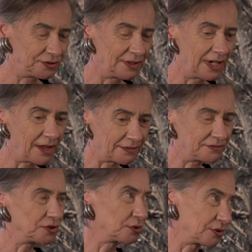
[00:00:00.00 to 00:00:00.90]

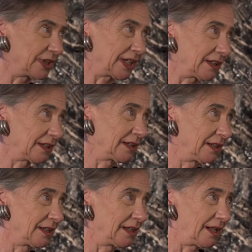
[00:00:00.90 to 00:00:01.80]
love drawing.
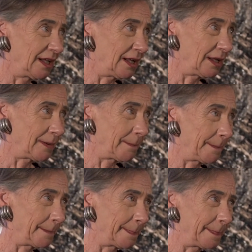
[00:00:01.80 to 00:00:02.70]

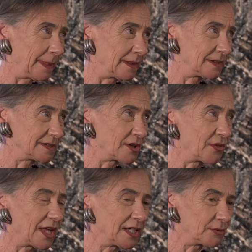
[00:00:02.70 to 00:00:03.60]
Um, so
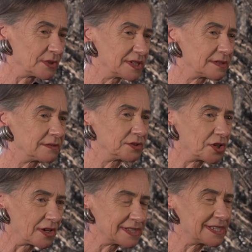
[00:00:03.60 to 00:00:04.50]
then it was
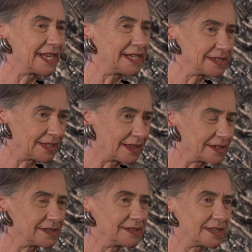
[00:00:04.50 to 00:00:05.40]
translating
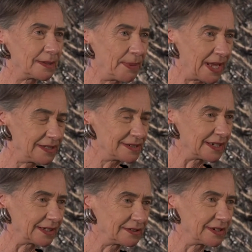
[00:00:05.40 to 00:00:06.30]
that into the
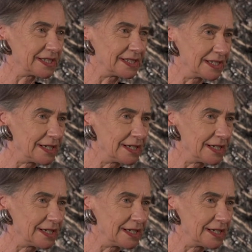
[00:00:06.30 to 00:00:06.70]
paintings. I didn't